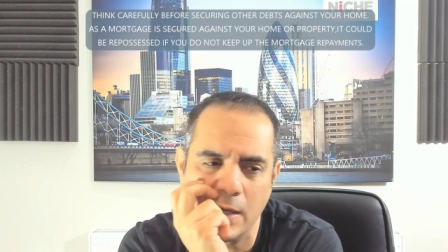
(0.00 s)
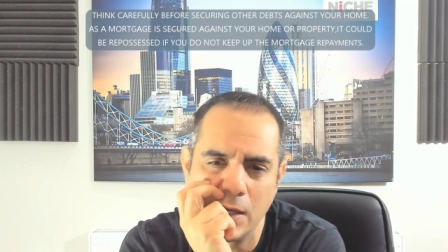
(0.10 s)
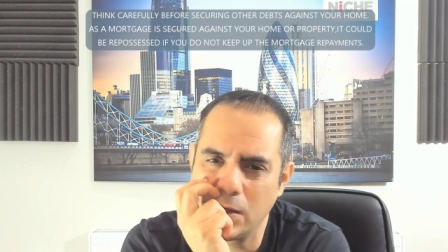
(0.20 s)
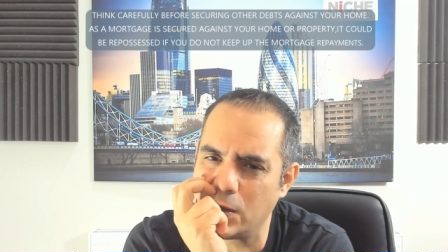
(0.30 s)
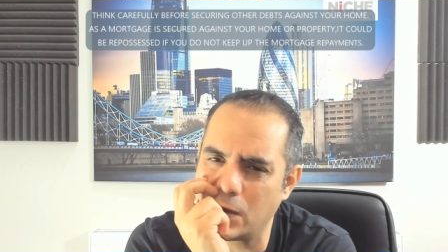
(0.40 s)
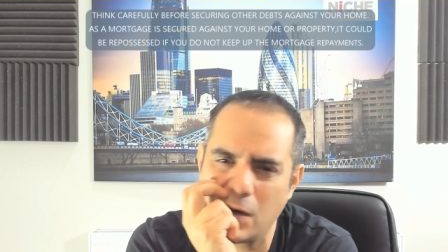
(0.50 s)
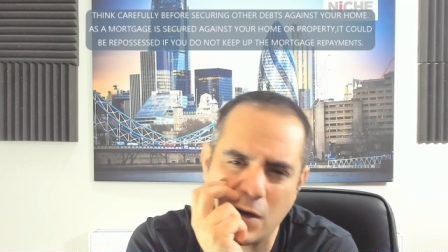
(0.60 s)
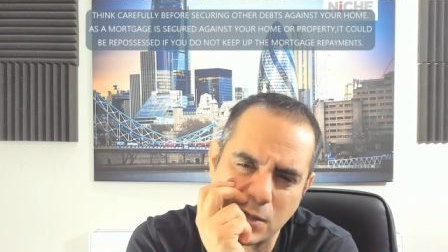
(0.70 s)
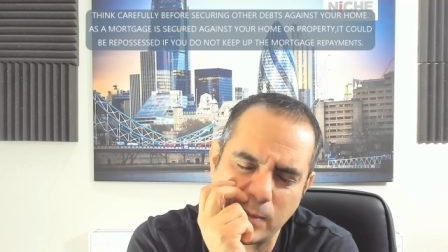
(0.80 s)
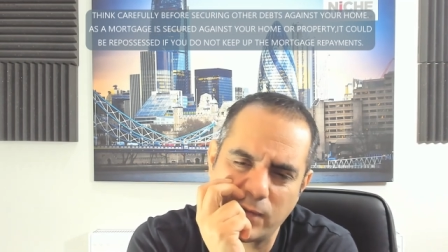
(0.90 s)
You're going to
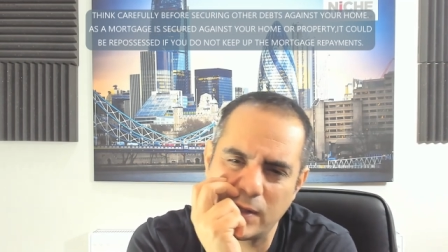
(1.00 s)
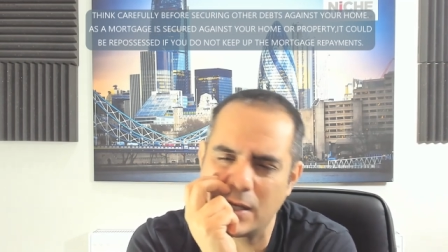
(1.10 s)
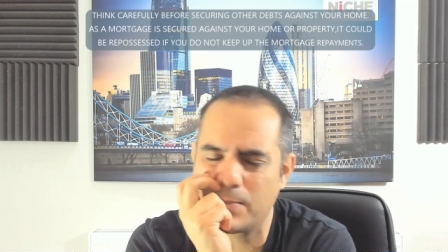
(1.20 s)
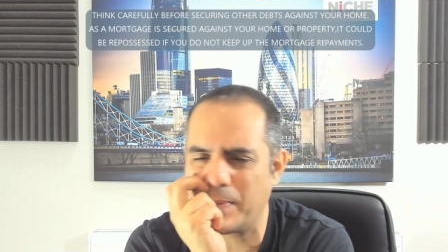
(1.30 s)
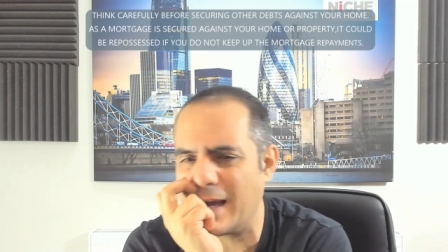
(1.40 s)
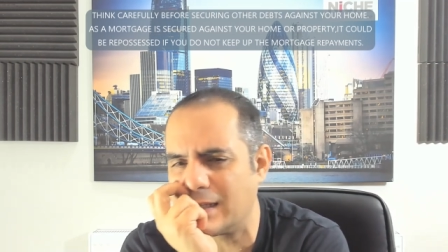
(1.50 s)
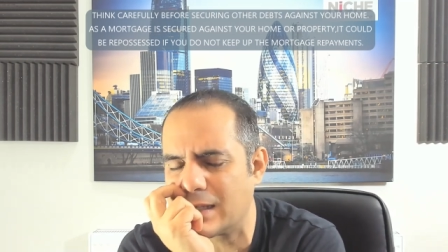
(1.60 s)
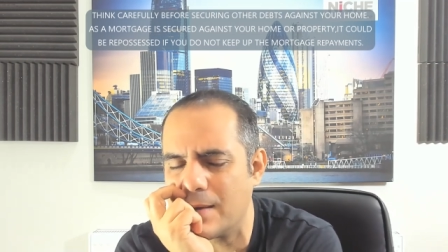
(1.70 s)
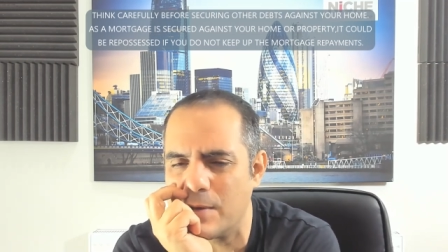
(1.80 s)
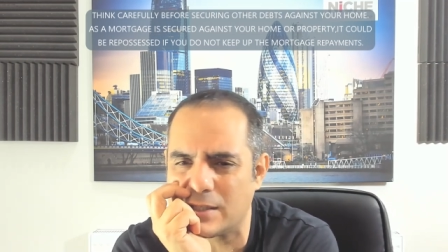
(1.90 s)
ask me for this, bank
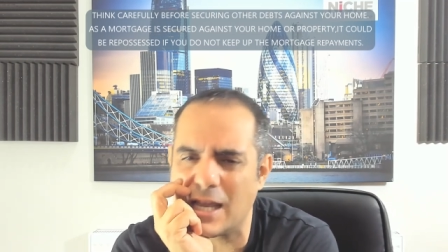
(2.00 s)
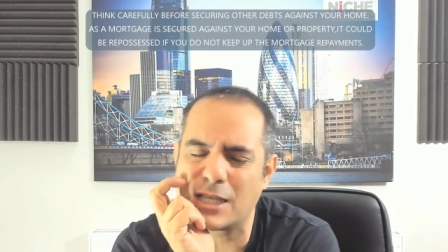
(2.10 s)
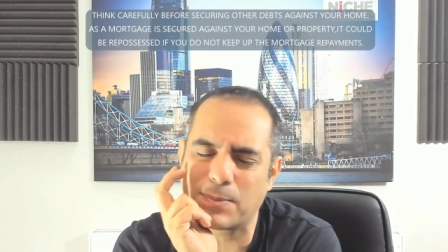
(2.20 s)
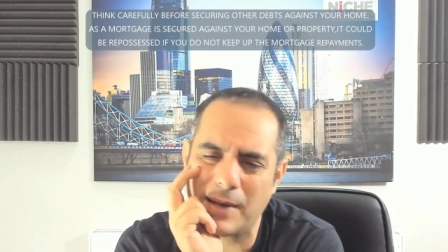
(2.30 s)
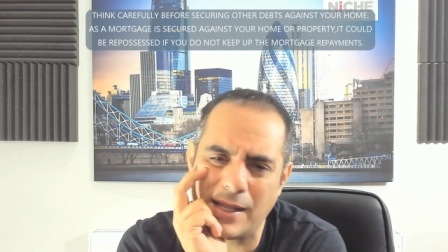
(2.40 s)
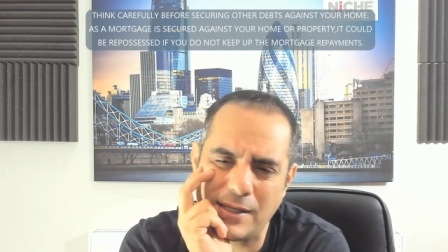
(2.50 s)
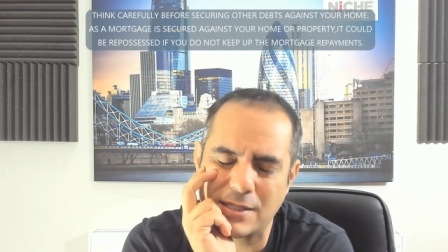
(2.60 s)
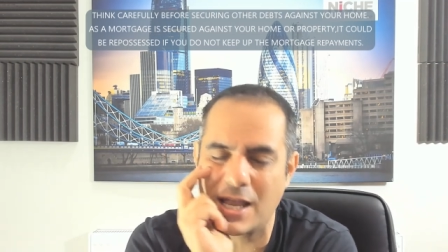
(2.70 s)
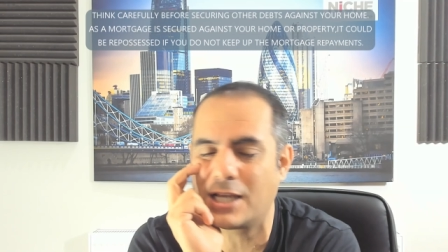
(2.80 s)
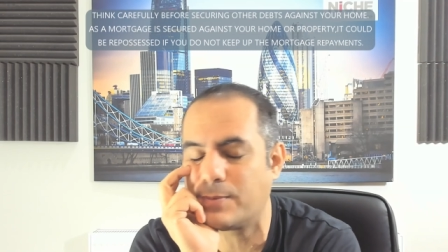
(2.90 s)
statements, explain this,
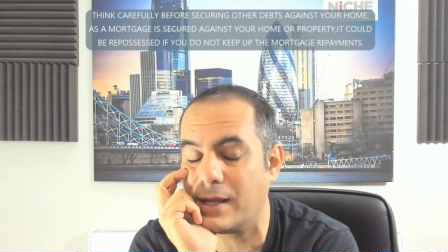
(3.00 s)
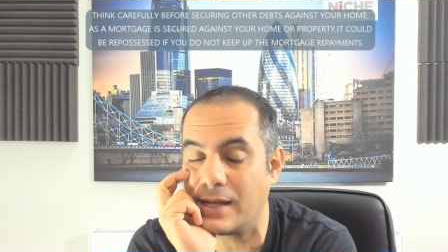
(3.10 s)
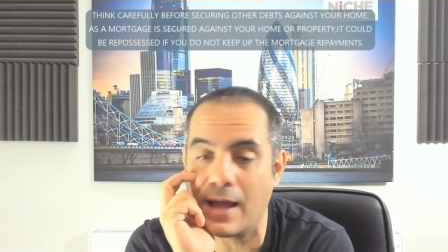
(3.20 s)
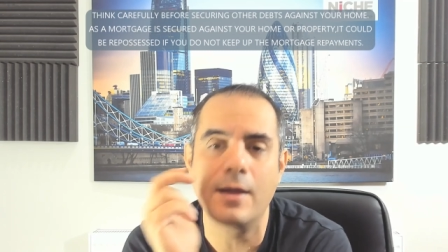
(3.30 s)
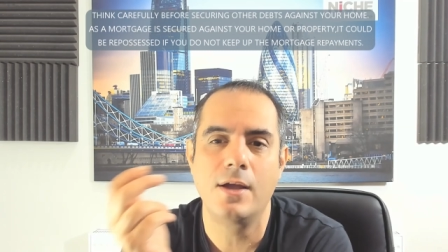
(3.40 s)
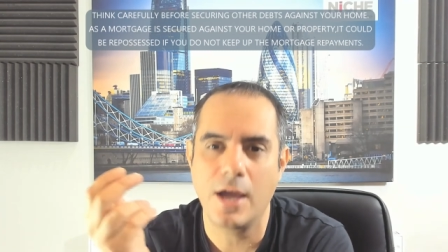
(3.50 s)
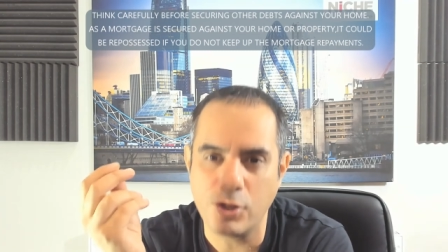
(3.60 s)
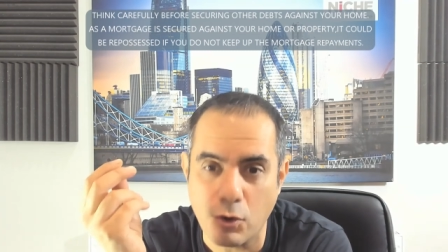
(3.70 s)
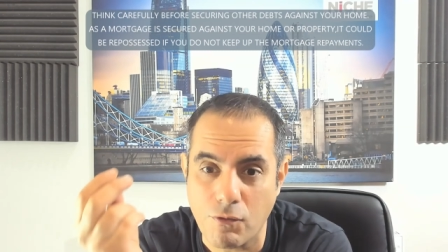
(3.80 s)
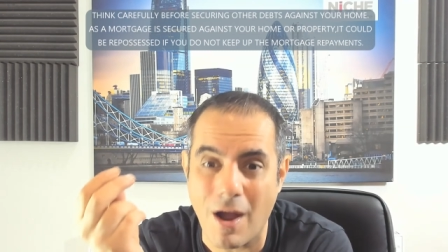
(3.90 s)
explain that. And
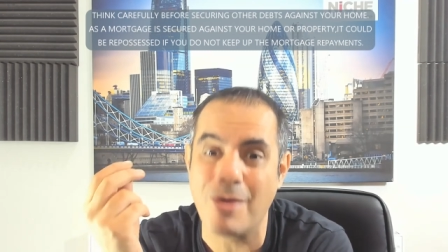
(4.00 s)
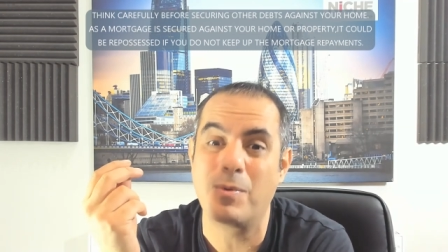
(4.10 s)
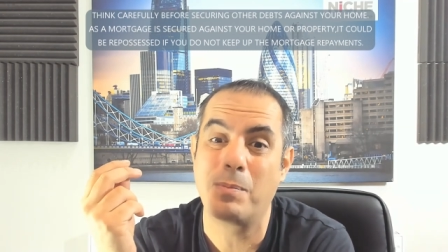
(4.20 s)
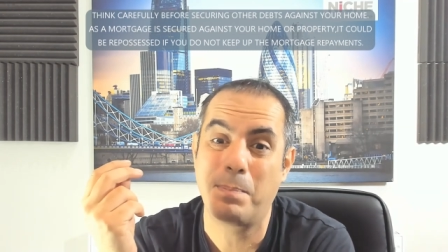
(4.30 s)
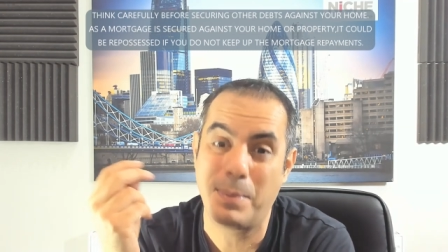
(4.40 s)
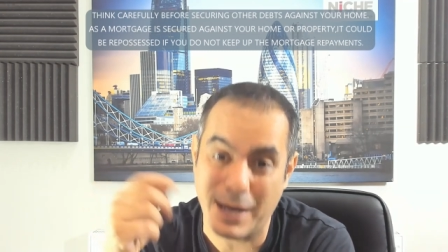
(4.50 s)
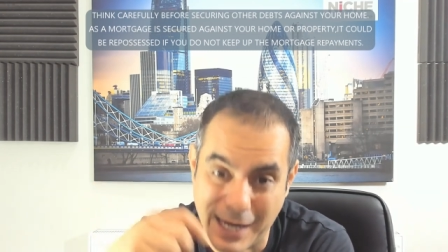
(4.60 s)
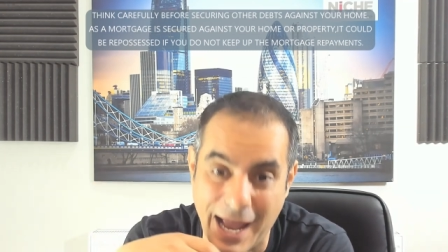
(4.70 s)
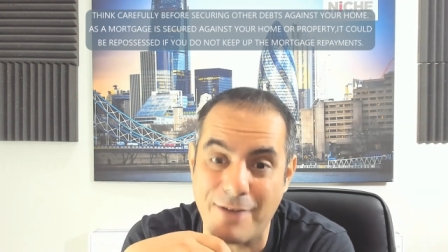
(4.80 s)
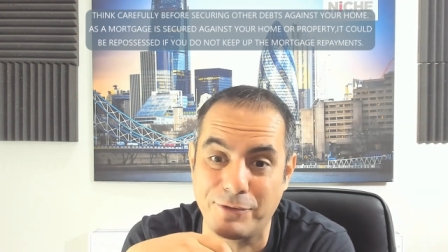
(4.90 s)
you're right, we bloody
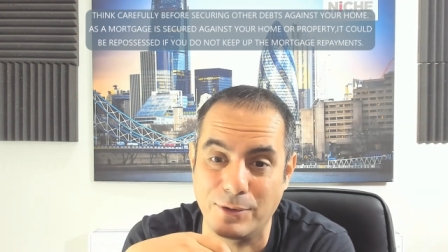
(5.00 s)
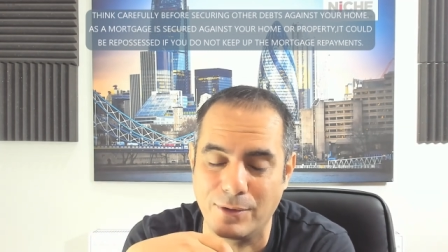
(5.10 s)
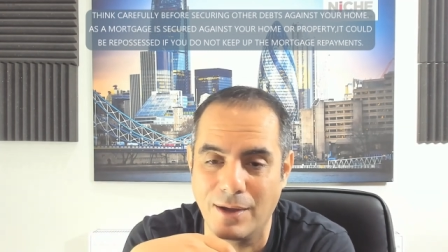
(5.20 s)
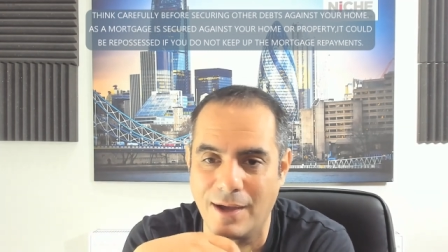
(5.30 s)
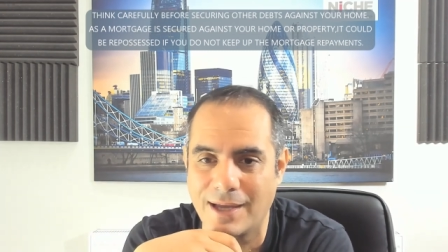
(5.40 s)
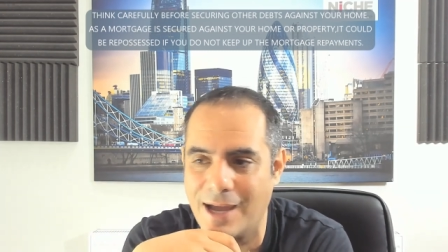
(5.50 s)
have to, okay?